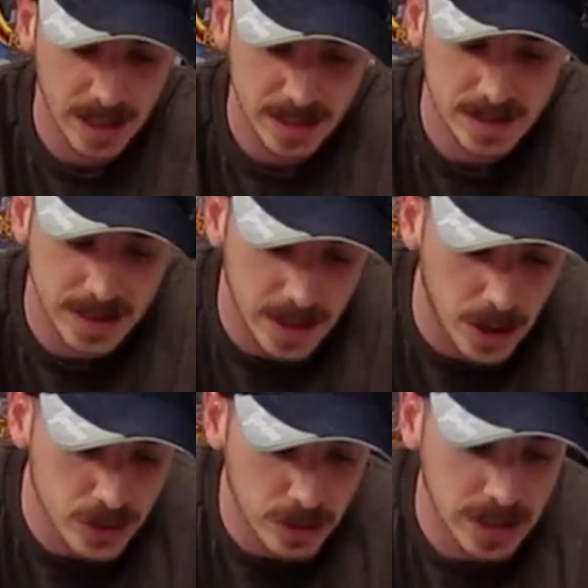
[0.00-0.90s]
Like I said, they
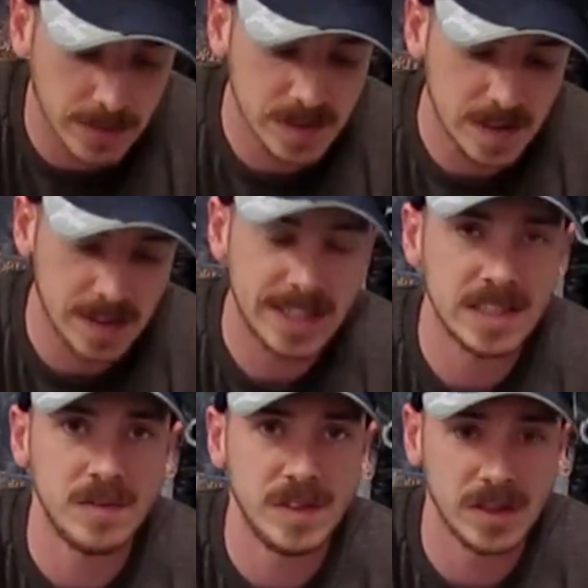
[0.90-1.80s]
are trying to give us the
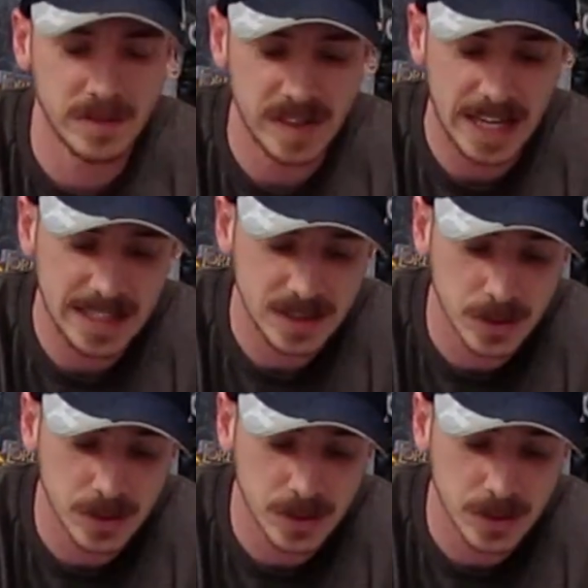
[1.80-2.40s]
classic feel of an 80s